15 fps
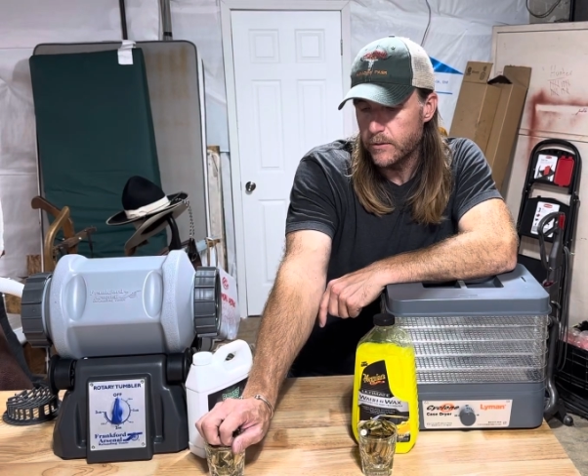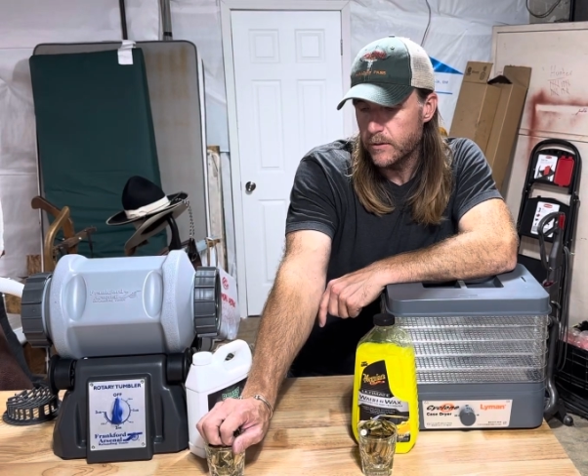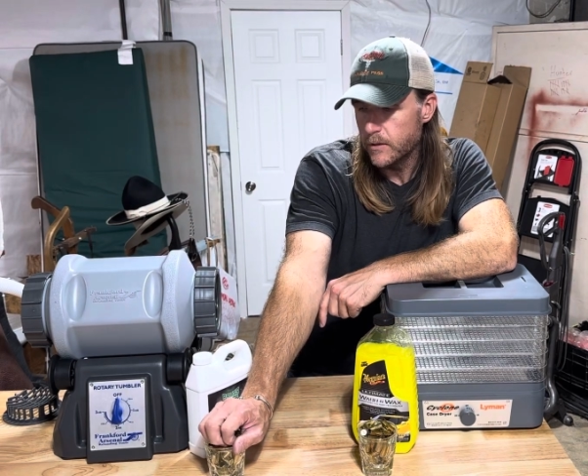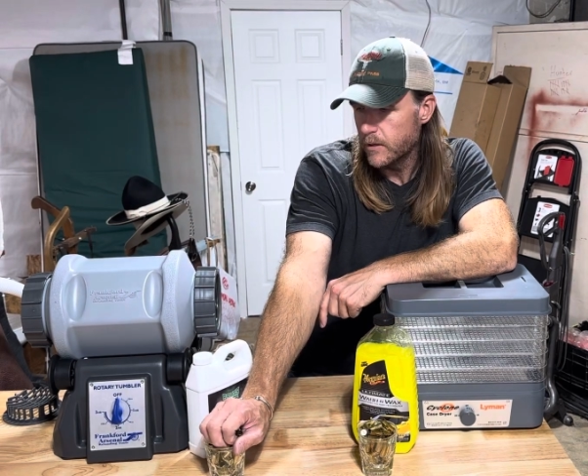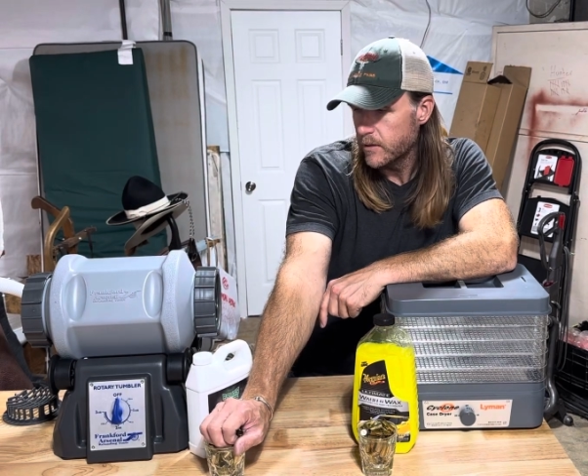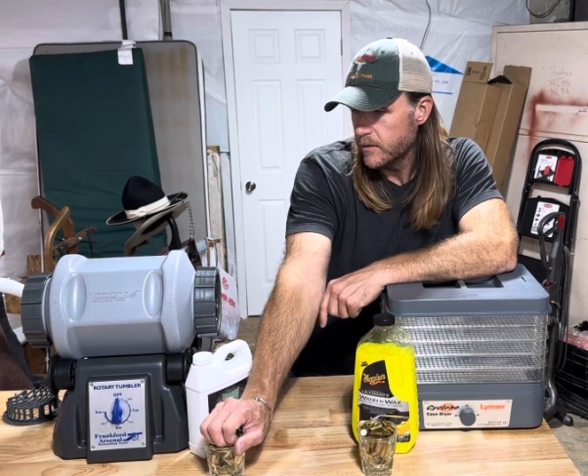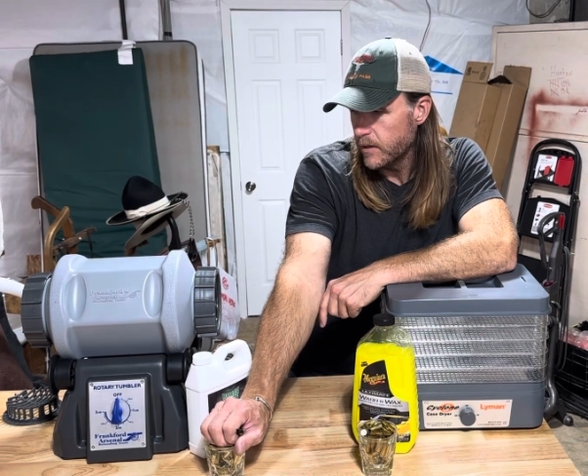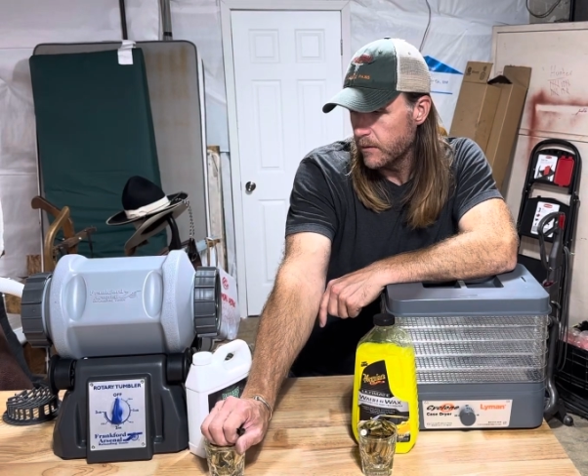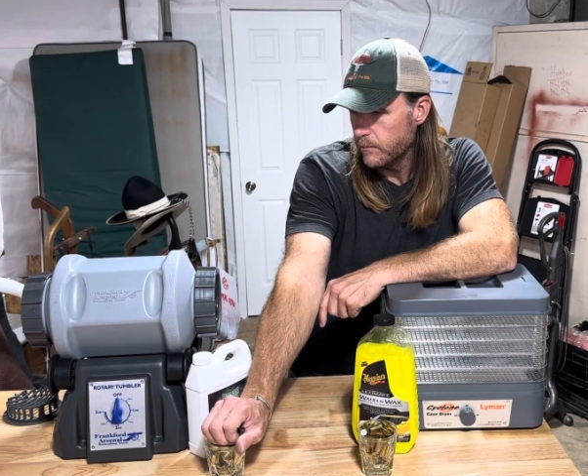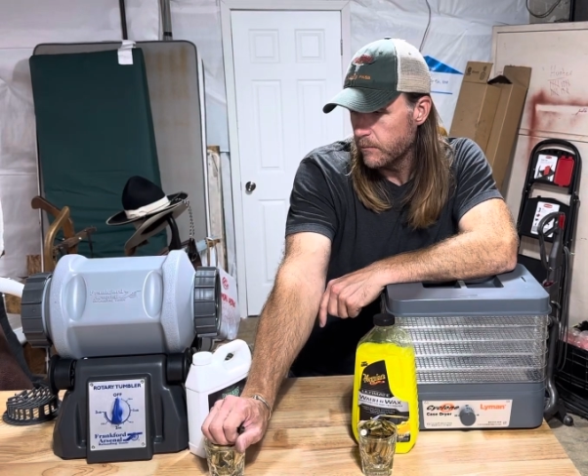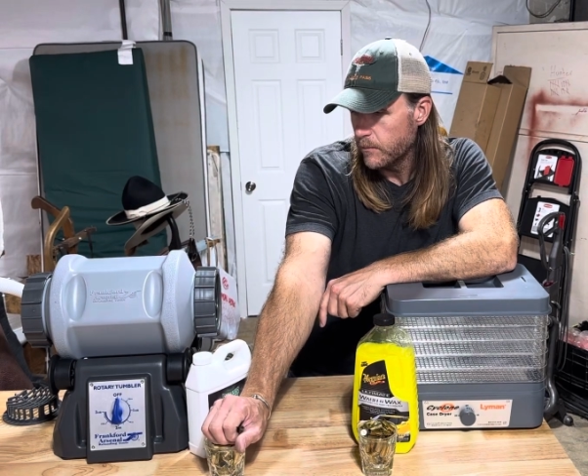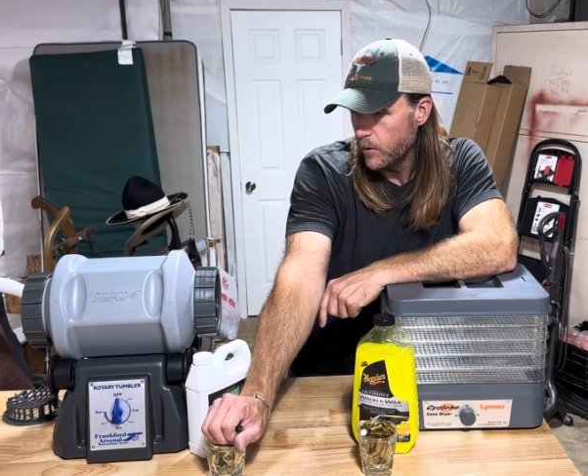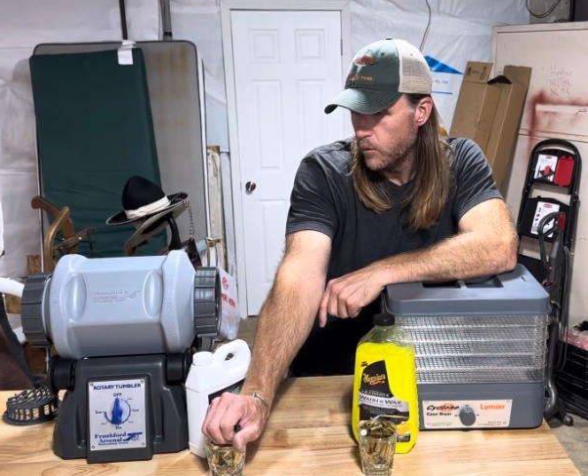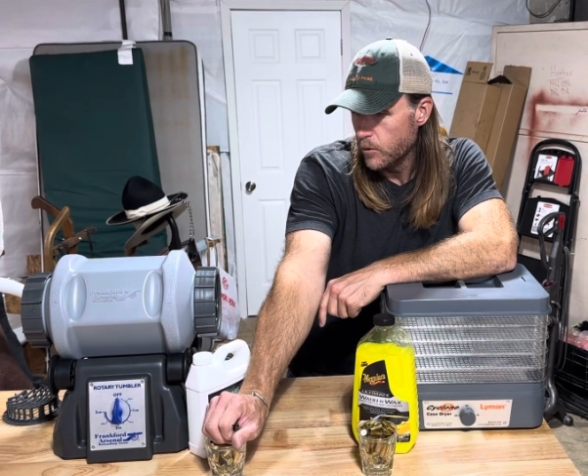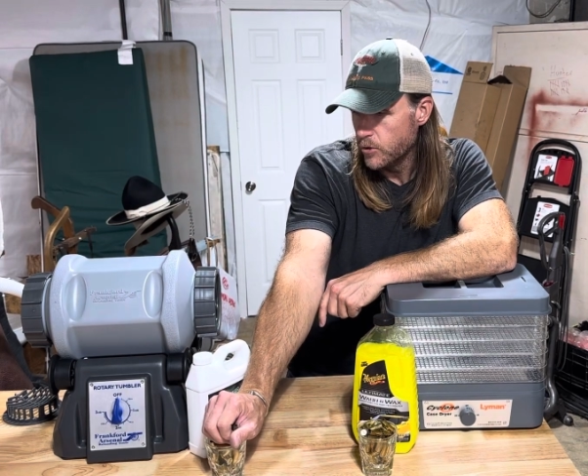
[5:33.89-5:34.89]
because I
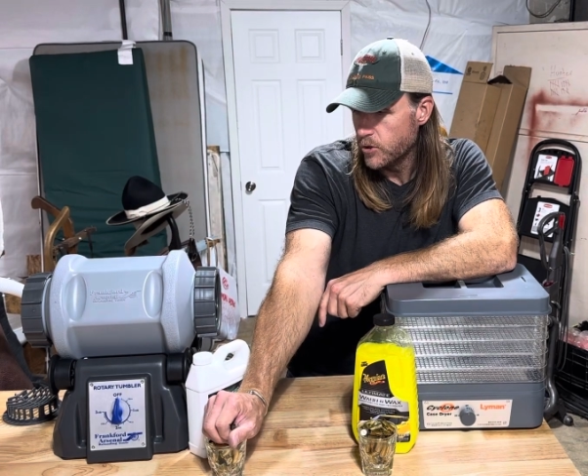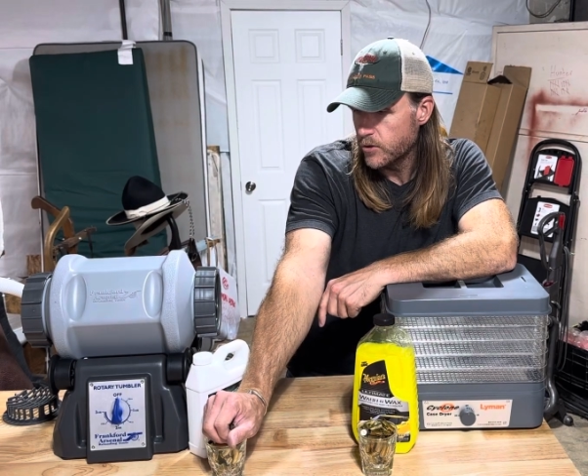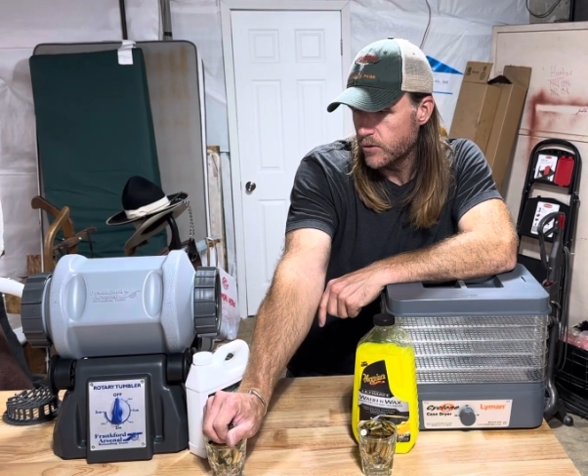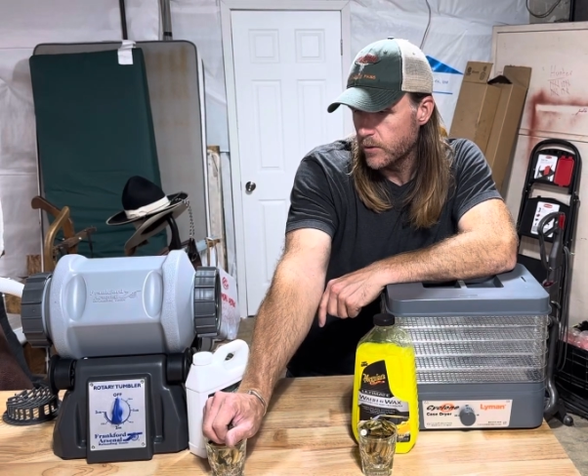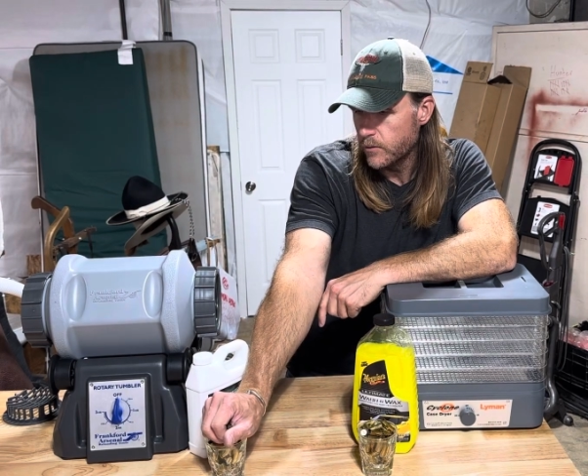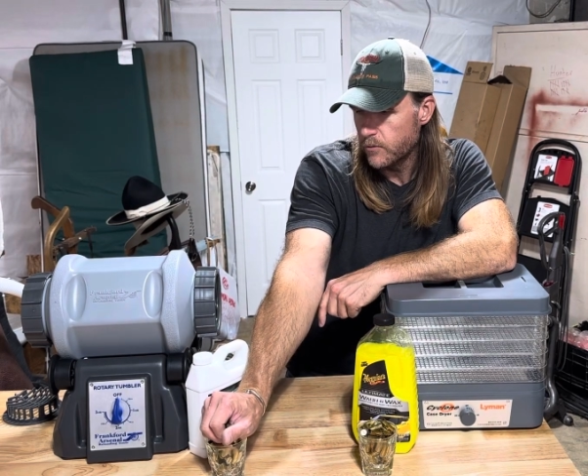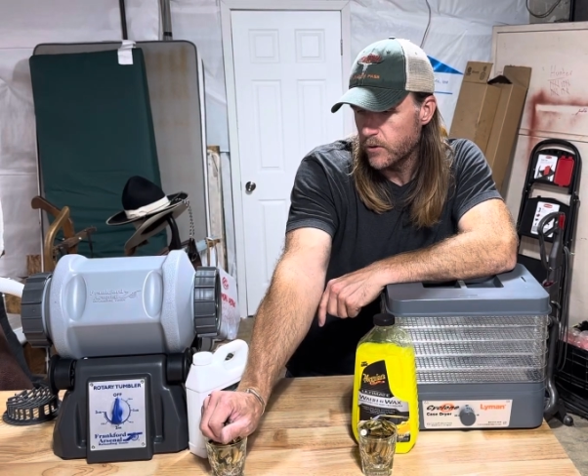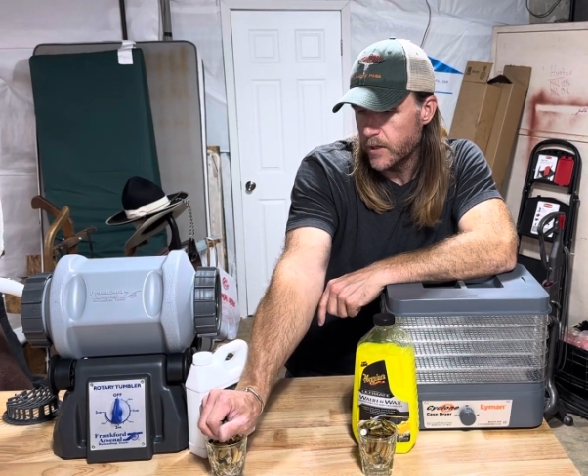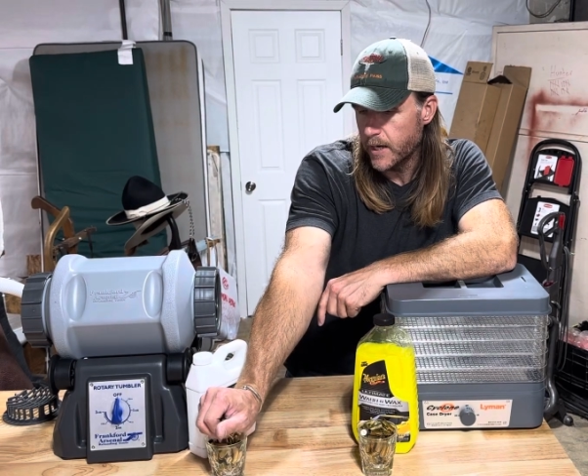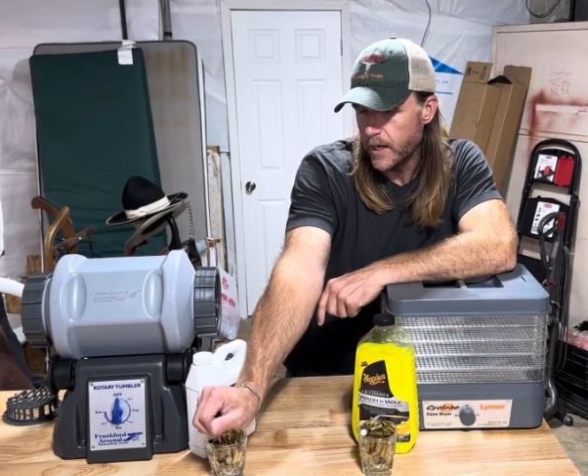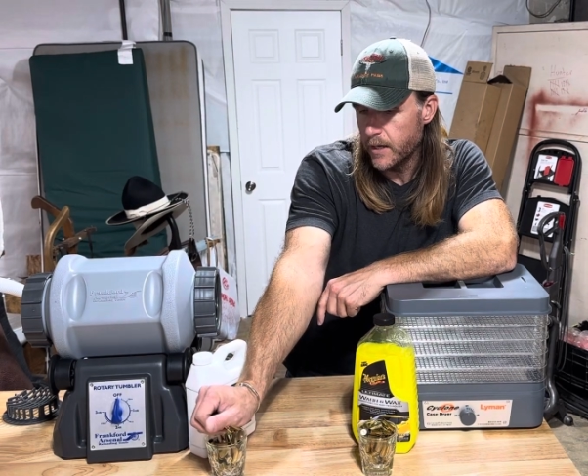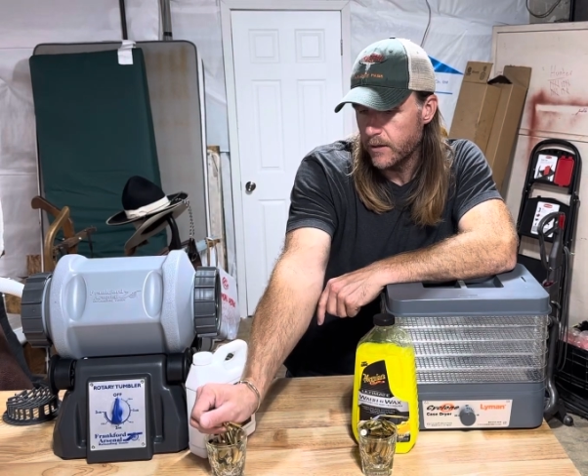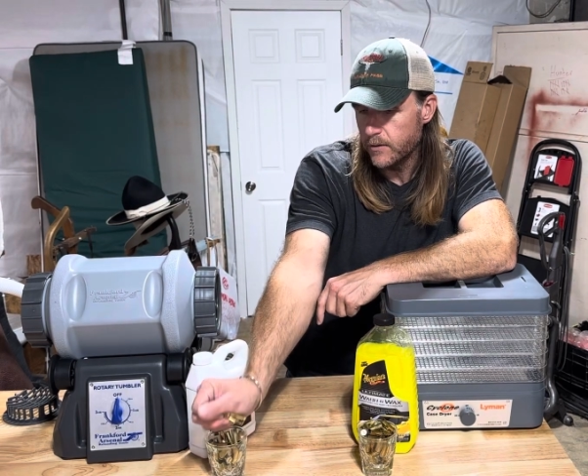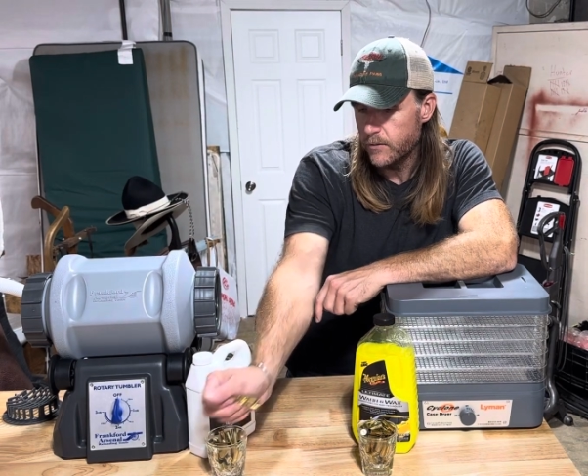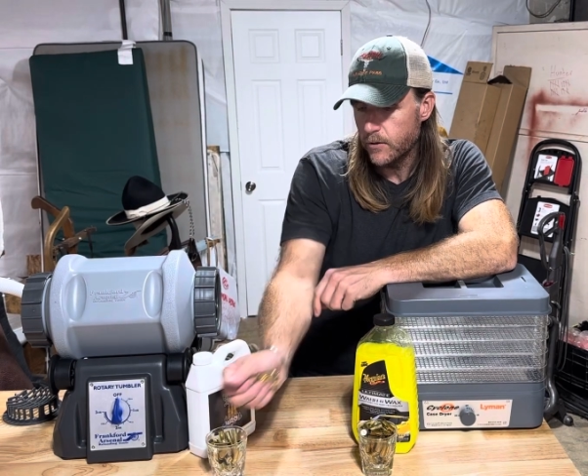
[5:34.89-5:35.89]
hold just over a gallon,